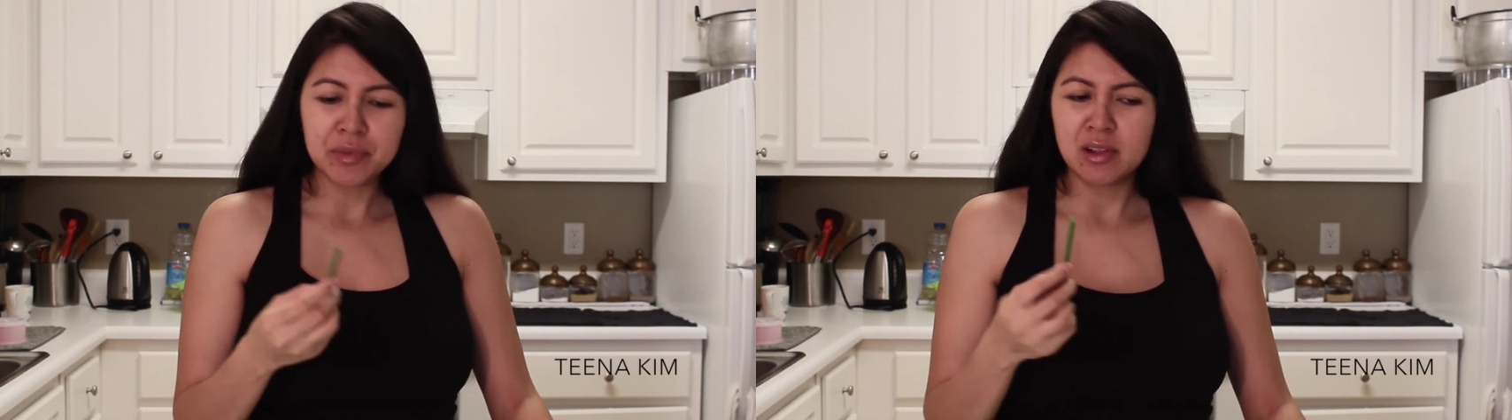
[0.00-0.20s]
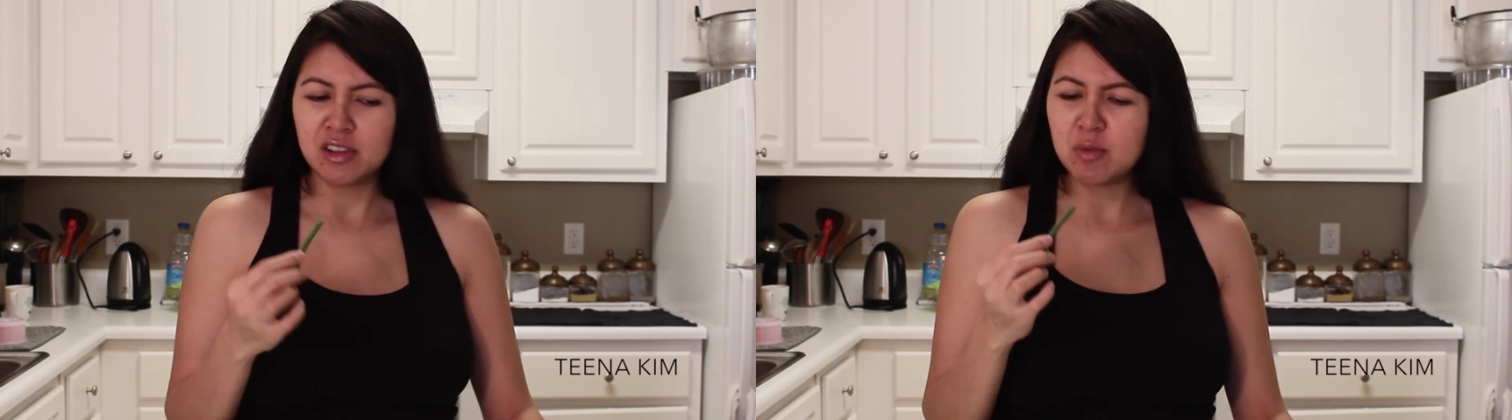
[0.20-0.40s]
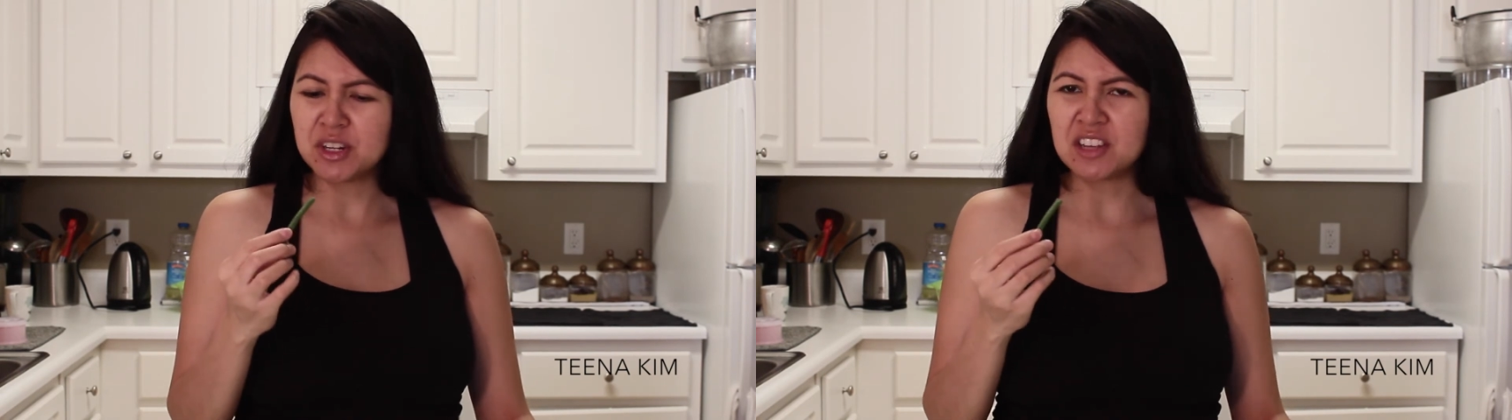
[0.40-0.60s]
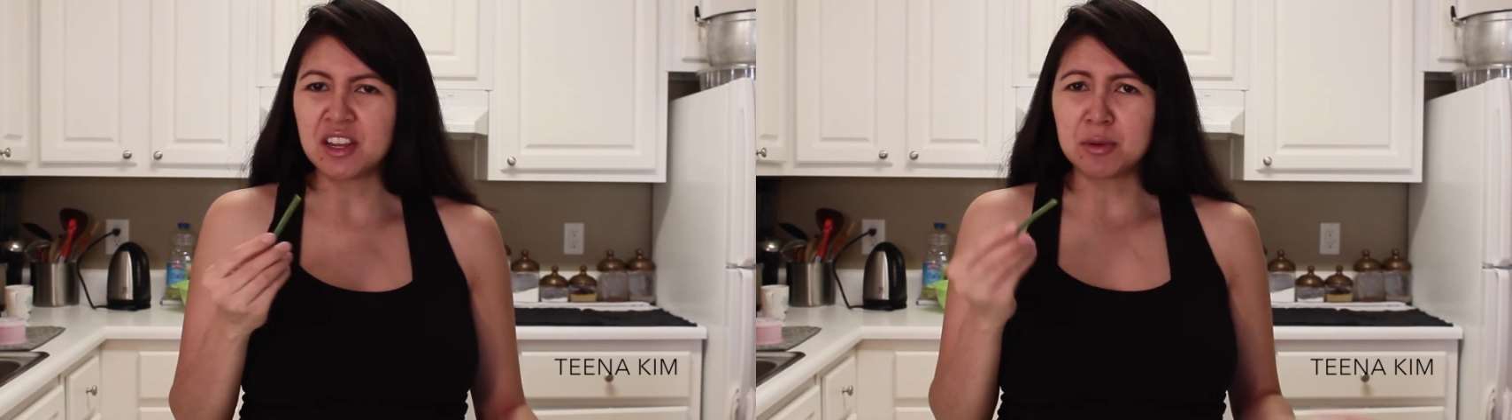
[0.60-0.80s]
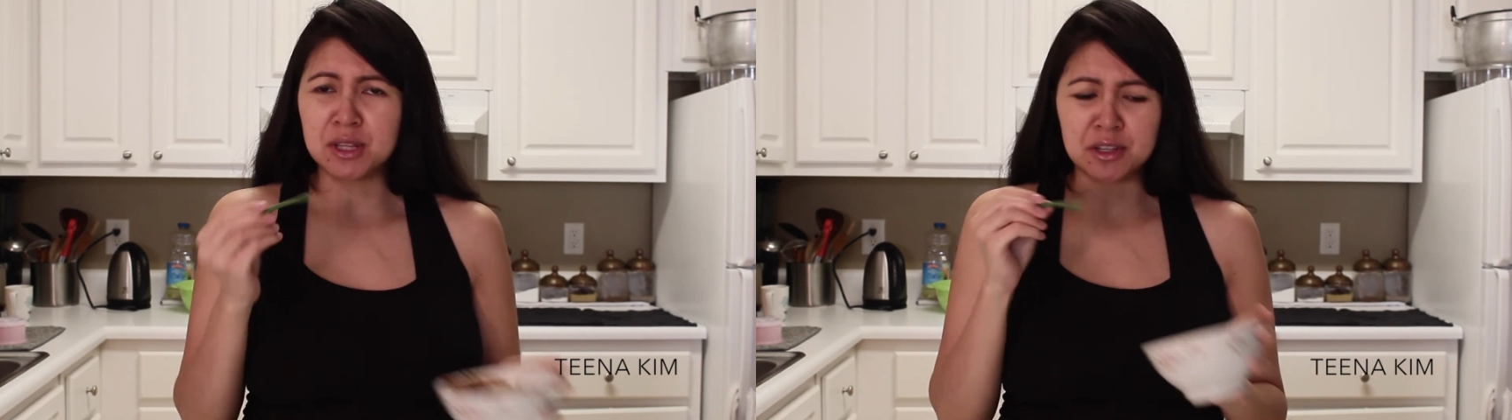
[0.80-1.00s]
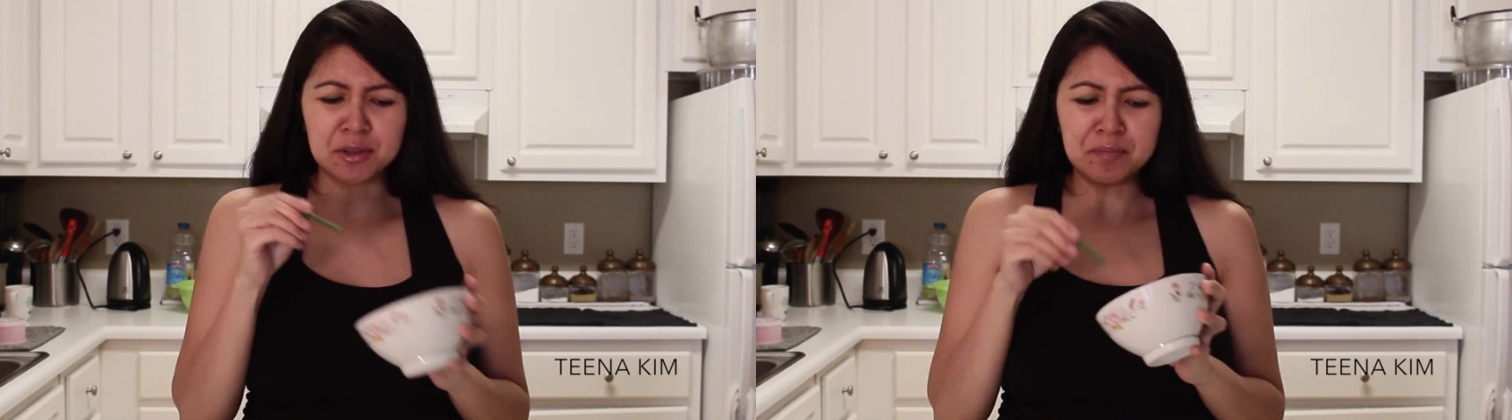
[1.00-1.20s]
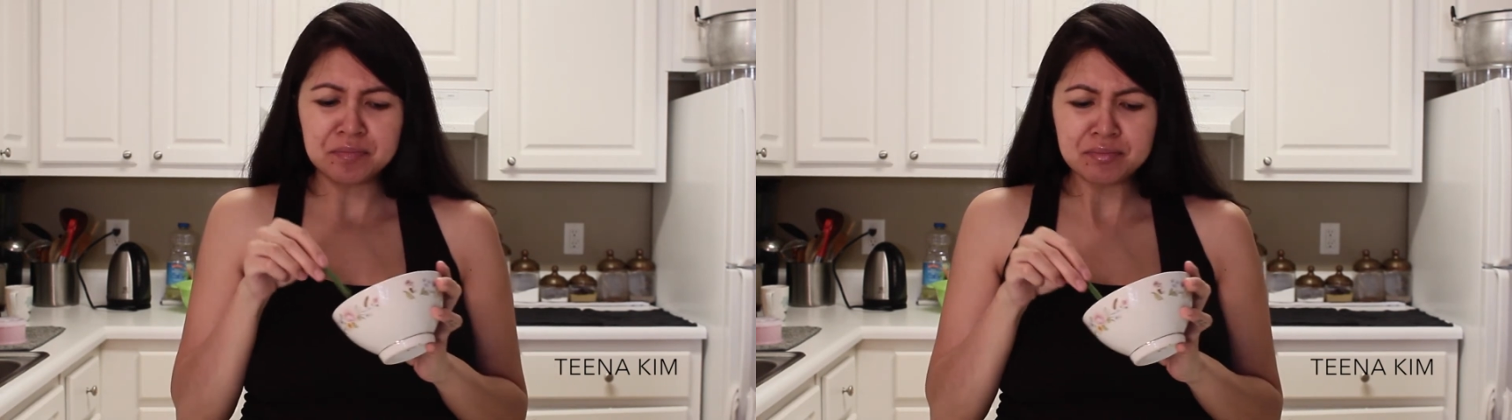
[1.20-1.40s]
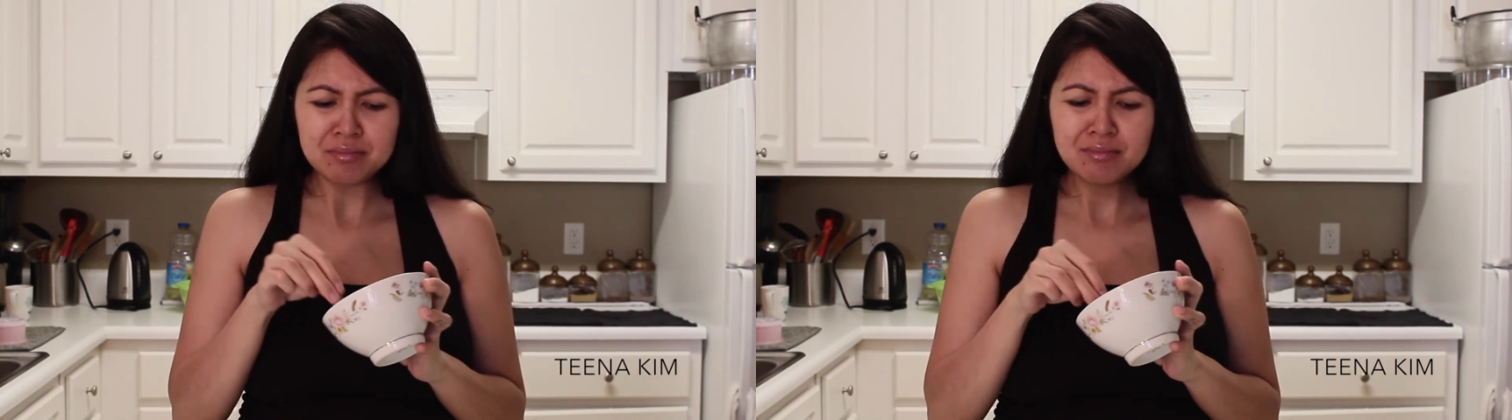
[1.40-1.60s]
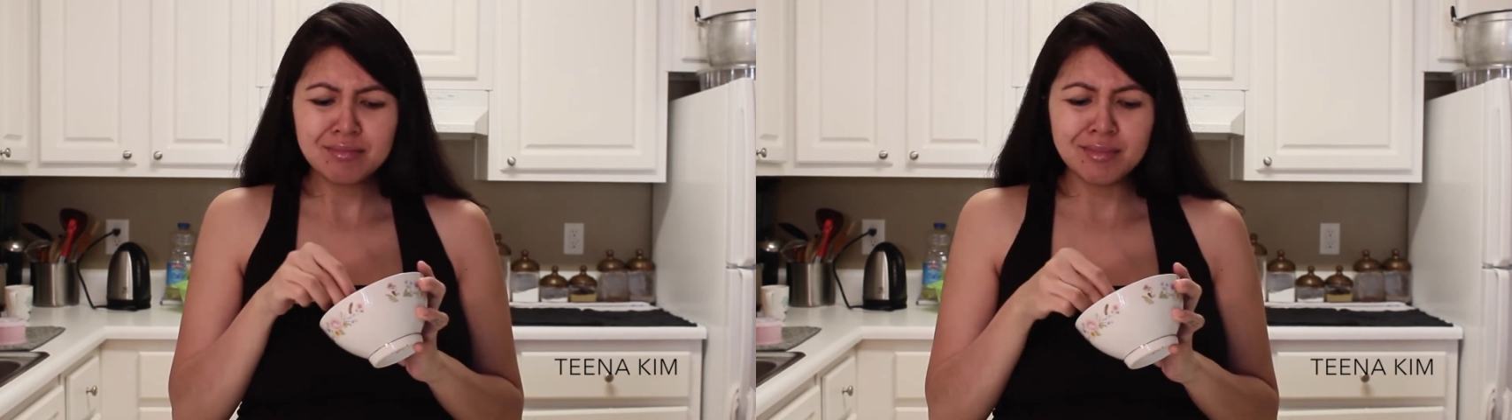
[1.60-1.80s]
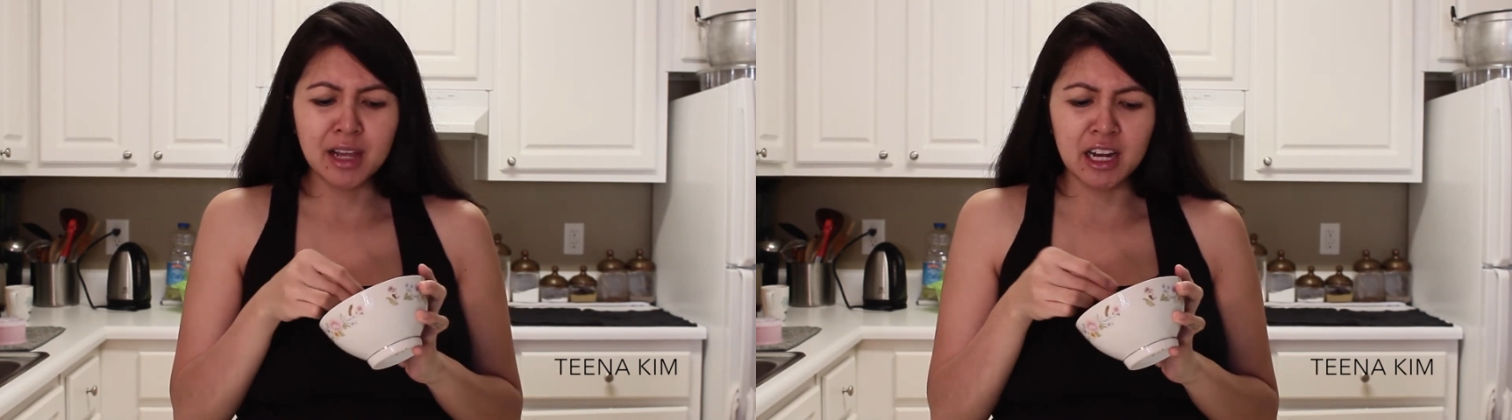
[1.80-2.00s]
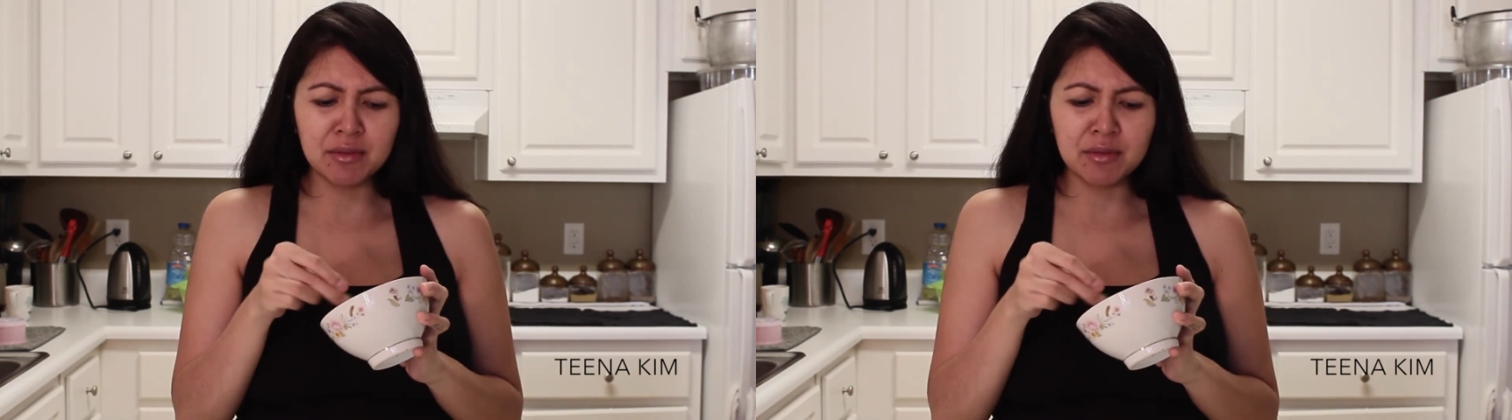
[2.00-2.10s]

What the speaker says: Let's see what it tastes like with this. I